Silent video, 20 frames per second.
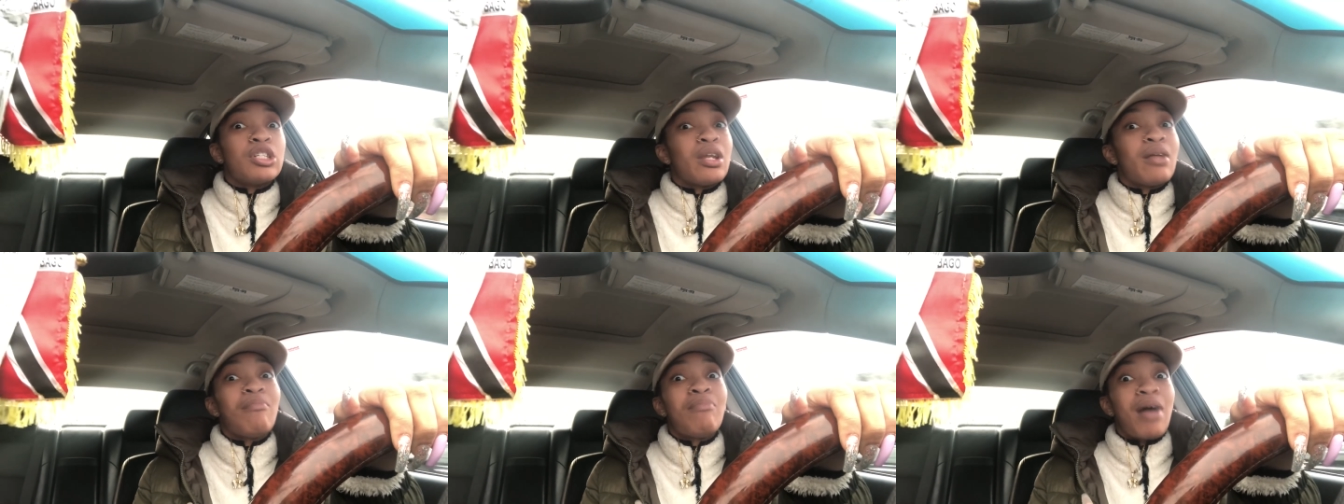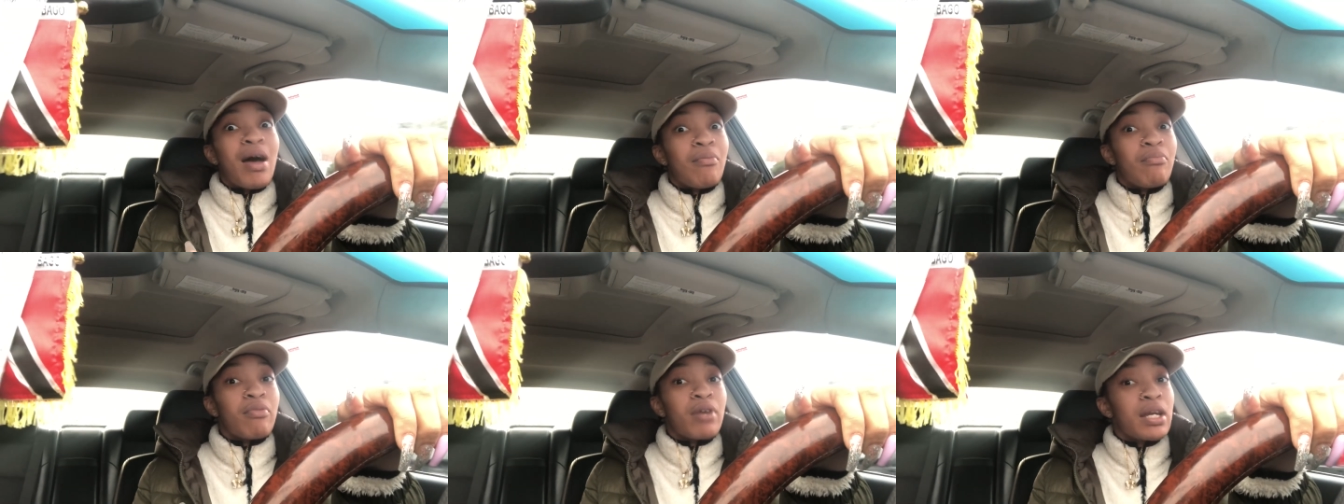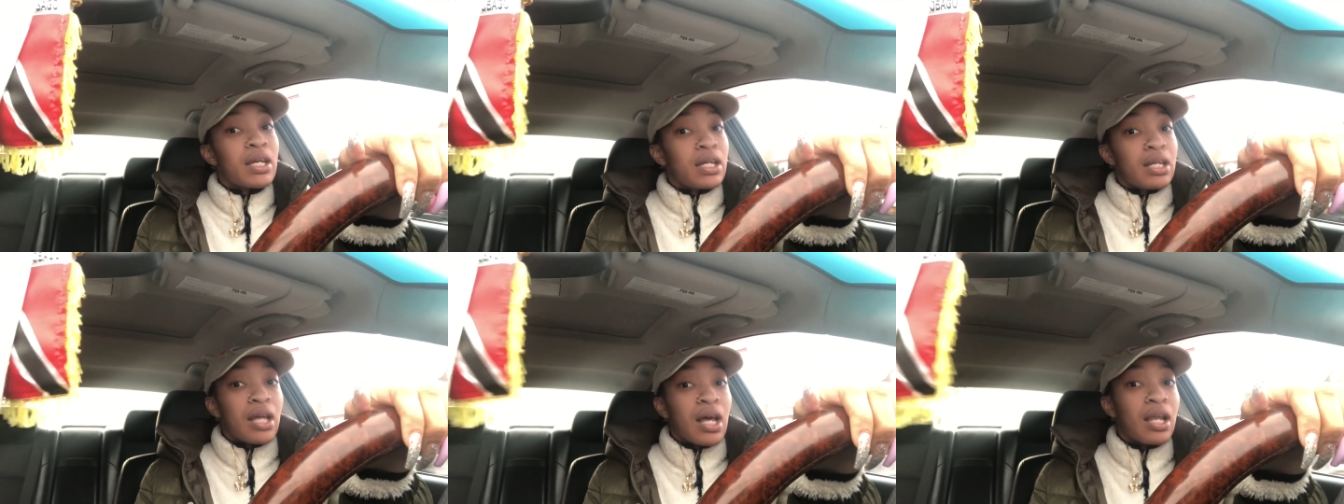And I'm not
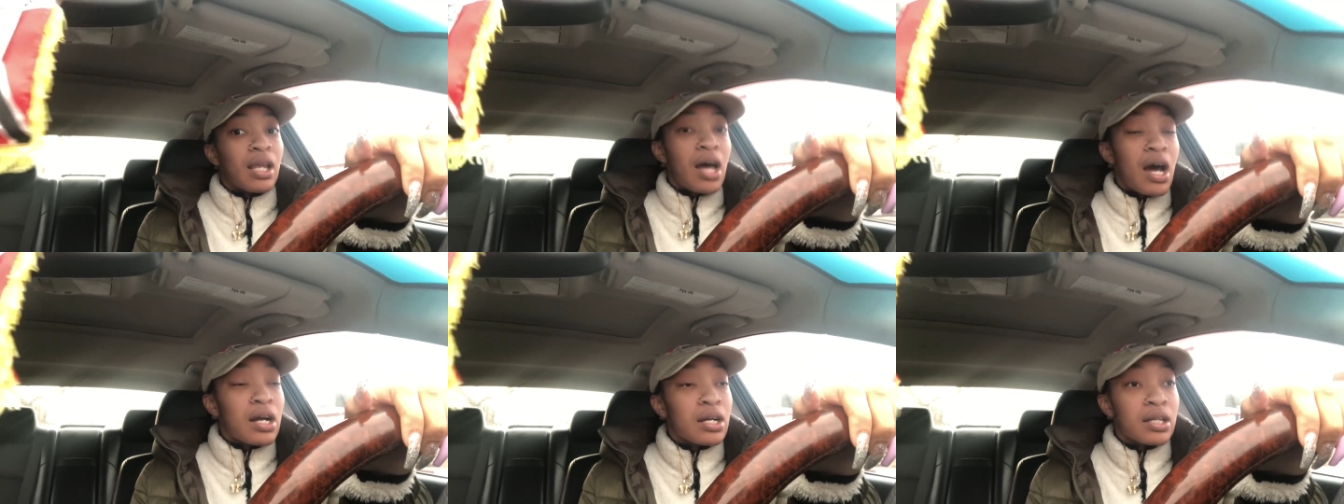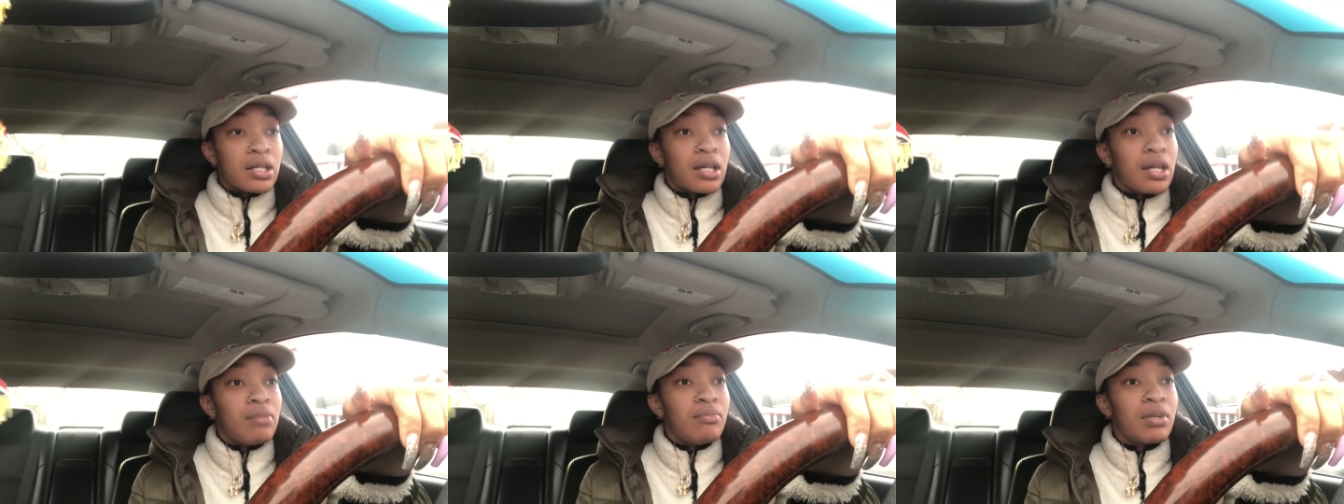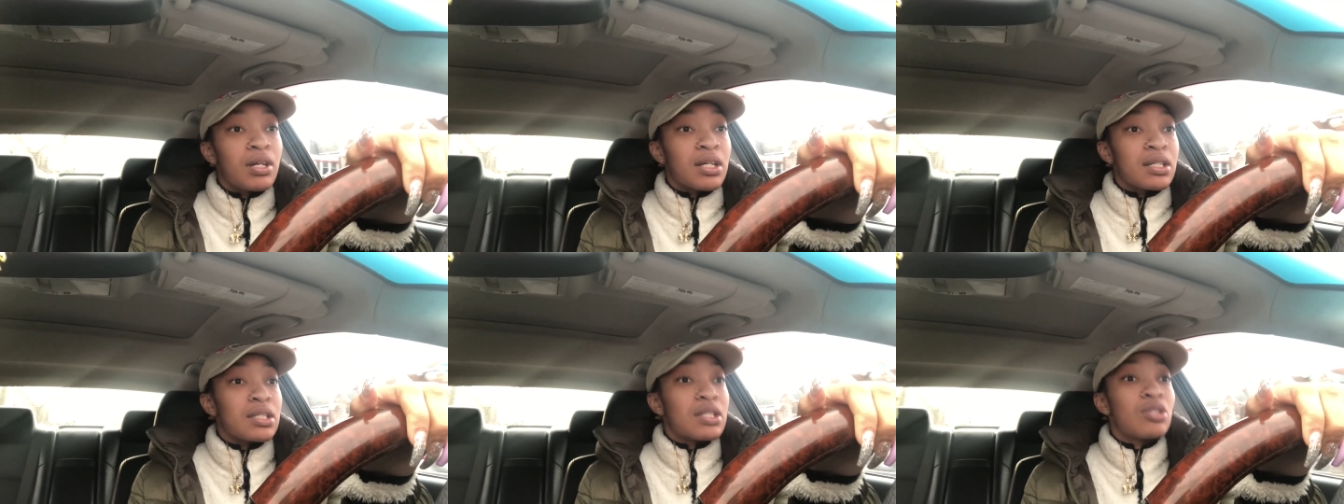breaking that lock again
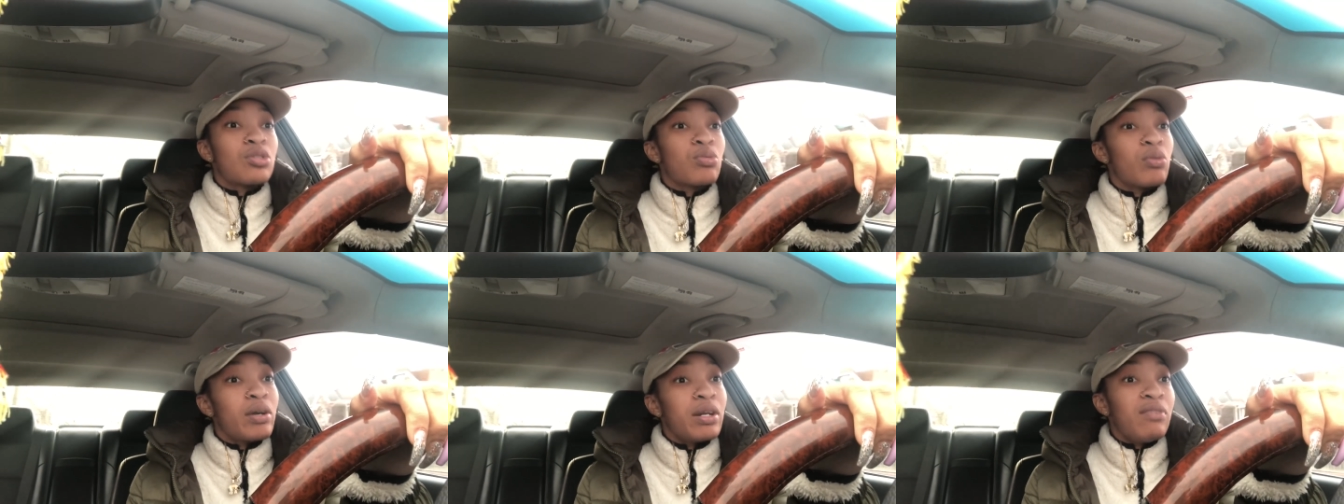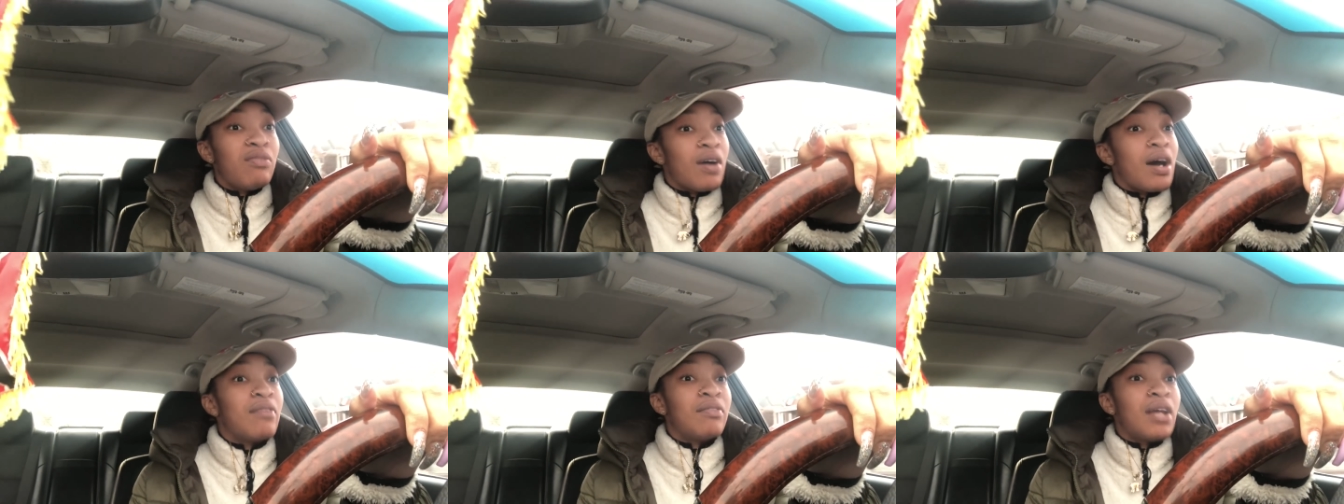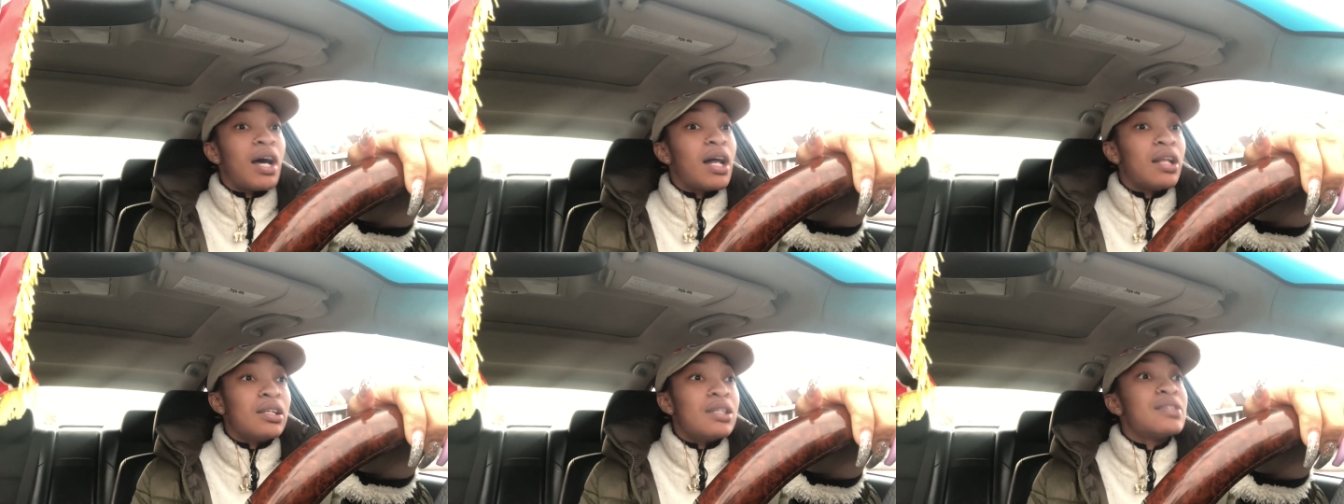because it's
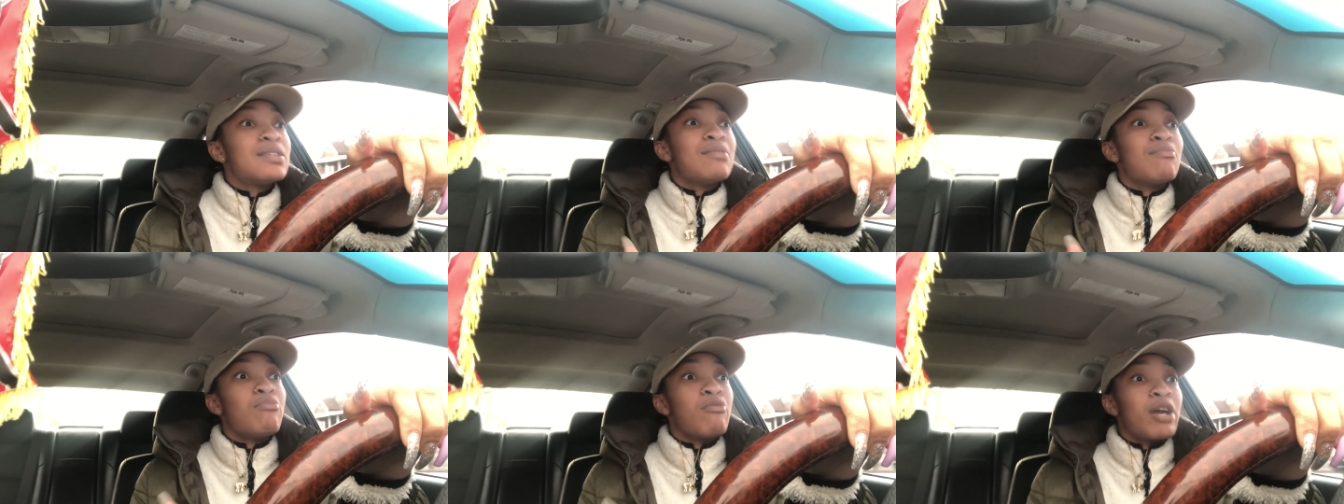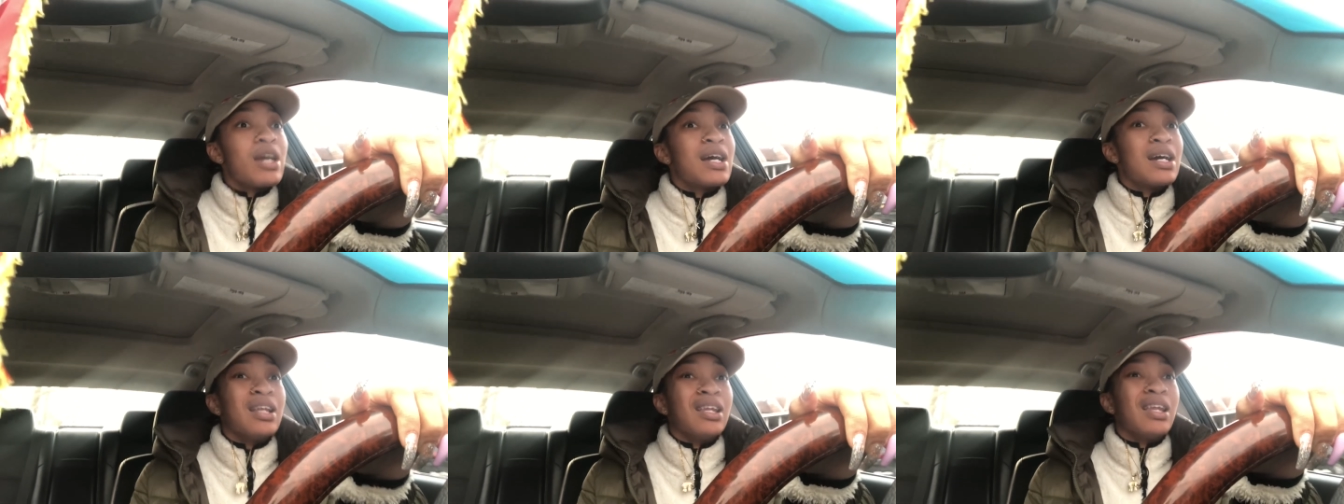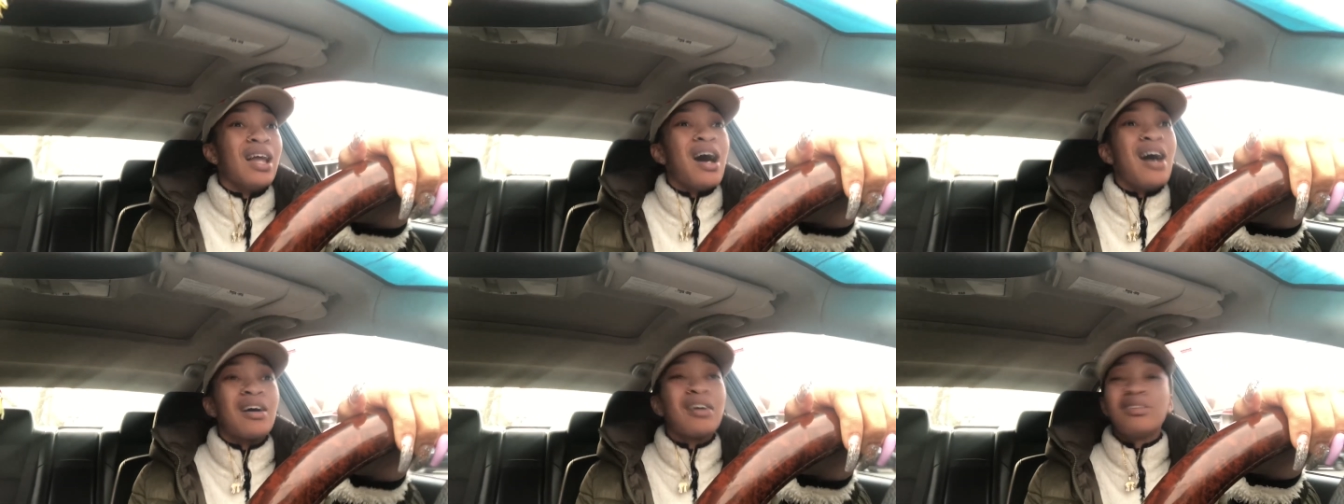$25 to break a
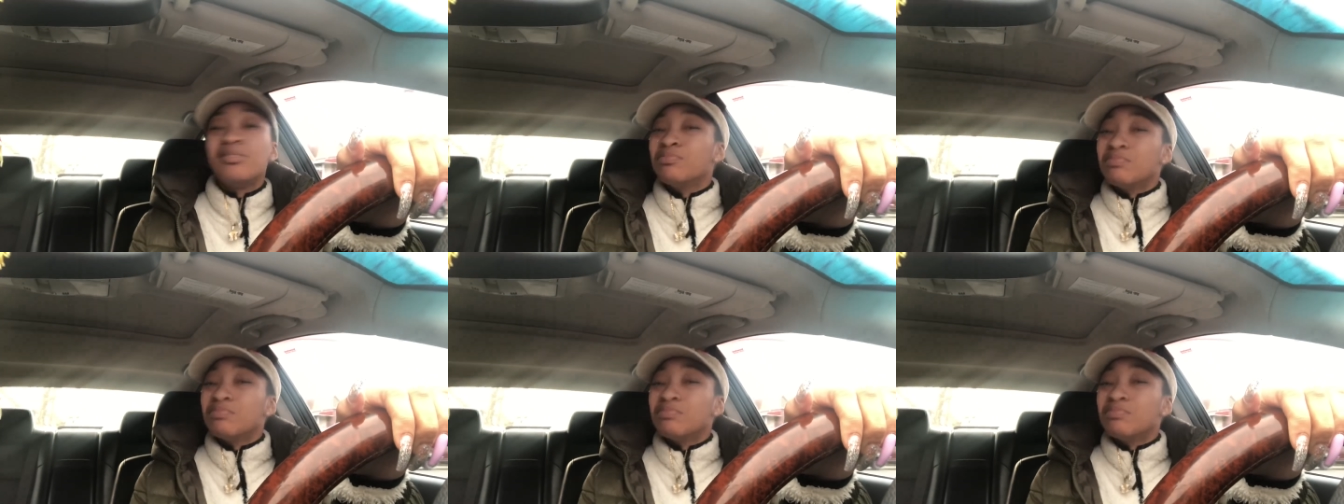lock.